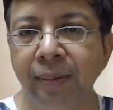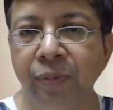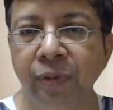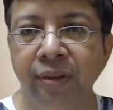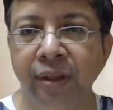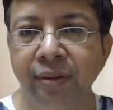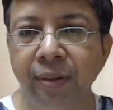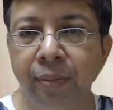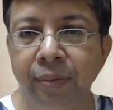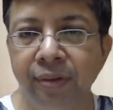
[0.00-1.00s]
is
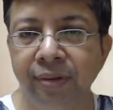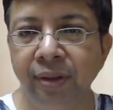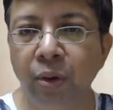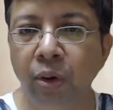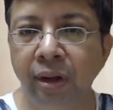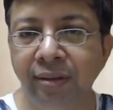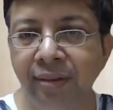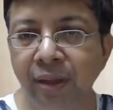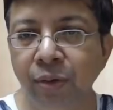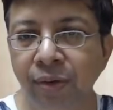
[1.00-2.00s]
the
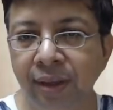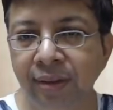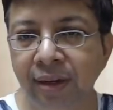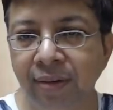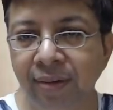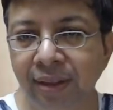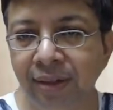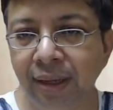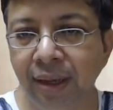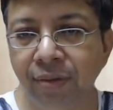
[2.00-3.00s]
oldest thing you face in
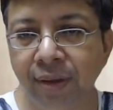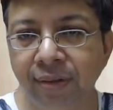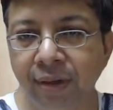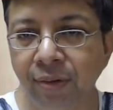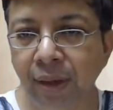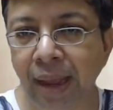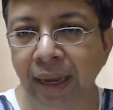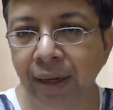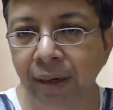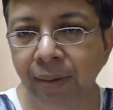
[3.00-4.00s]
investing. I faced it way
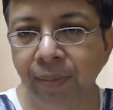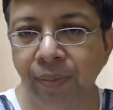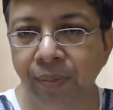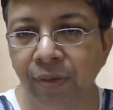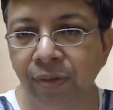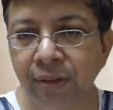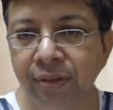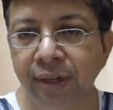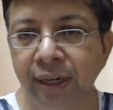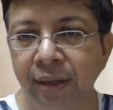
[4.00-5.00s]
back in my
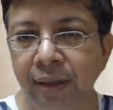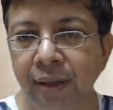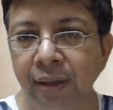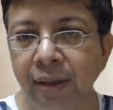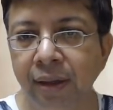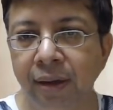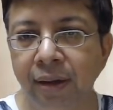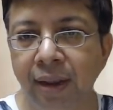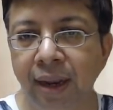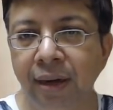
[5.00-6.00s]
first trade,
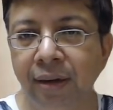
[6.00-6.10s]
and